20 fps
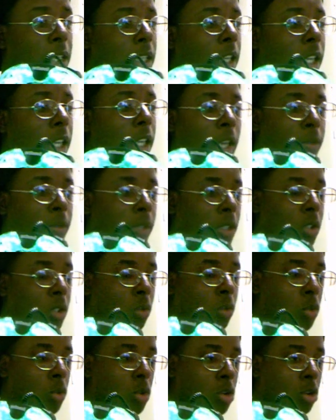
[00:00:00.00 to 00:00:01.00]
like Heavenly
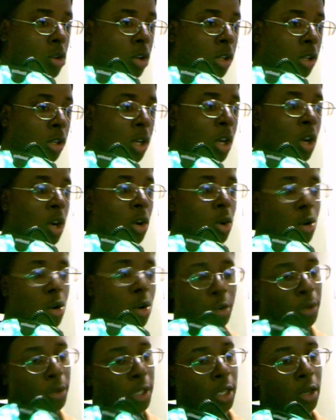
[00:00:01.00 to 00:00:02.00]
Sword, or
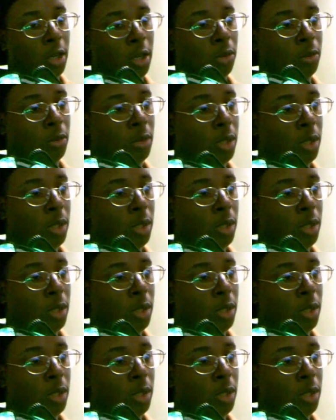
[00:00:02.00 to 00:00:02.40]
you're playing